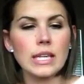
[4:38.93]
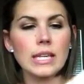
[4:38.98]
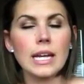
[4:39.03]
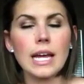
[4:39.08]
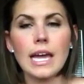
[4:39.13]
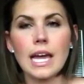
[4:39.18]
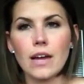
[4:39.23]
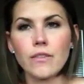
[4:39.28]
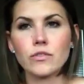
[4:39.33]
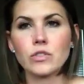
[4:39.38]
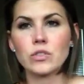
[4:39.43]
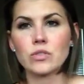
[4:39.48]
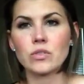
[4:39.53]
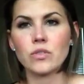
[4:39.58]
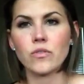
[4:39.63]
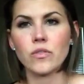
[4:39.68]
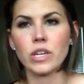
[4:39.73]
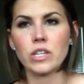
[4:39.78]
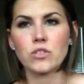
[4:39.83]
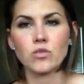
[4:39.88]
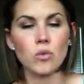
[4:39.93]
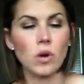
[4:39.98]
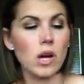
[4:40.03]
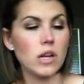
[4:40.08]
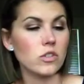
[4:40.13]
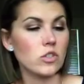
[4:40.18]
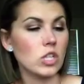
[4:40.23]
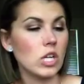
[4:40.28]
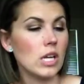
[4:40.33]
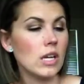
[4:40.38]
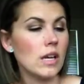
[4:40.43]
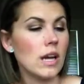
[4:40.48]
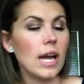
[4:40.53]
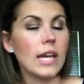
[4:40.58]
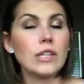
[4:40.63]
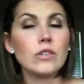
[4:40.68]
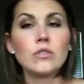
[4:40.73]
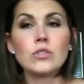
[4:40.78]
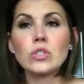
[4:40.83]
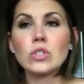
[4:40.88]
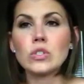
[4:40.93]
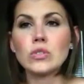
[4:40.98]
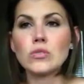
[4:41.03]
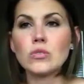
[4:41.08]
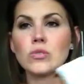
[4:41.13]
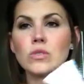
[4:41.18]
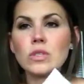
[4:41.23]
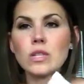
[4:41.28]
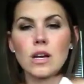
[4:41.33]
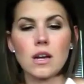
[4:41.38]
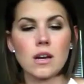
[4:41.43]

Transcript: I have to use a face wash. I used to use